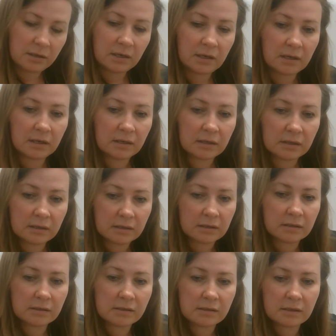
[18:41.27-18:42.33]

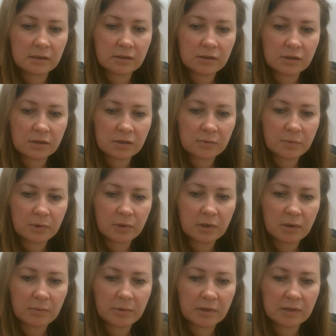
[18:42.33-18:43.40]
is, let's just pull
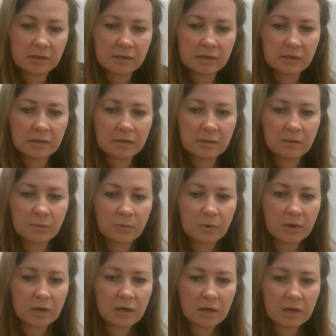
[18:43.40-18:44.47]
up this
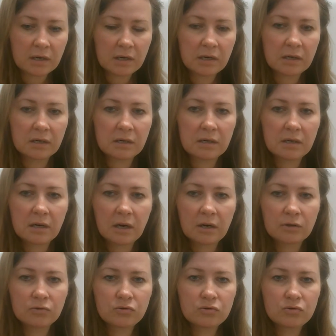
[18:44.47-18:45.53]
one on here.
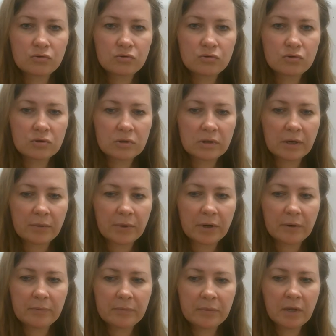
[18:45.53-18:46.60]
There we
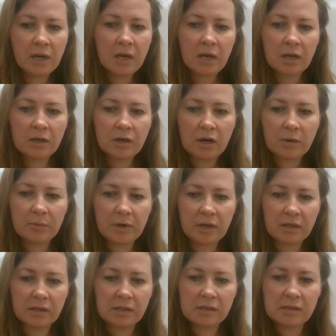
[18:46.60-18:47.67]
go. Carbon
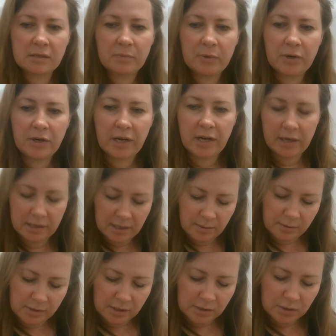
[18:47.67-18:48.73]
on this periodic
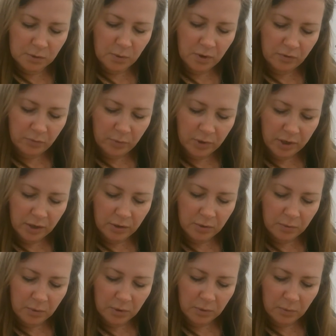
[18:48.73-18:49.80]
table says
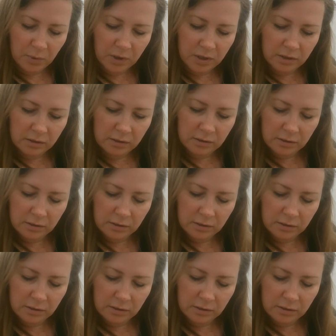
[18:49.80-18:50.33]
12.011,